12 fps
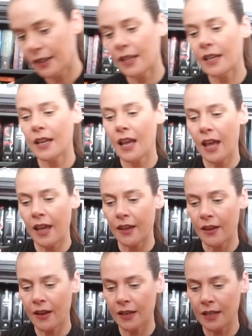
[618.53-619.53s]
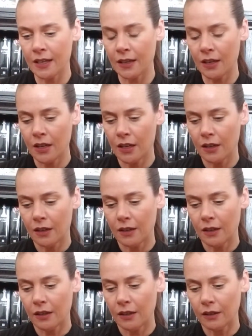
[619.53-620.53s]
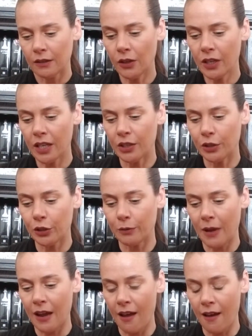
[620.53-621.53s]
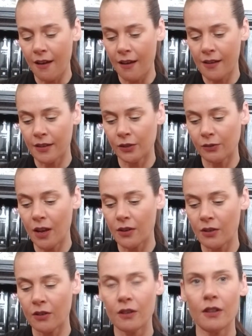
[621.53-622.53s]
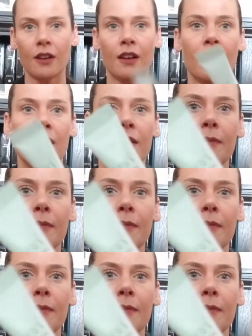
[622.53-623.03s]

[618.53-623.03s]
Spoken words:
thing, Hey Honey, Look Into My Eyes Retinol Eye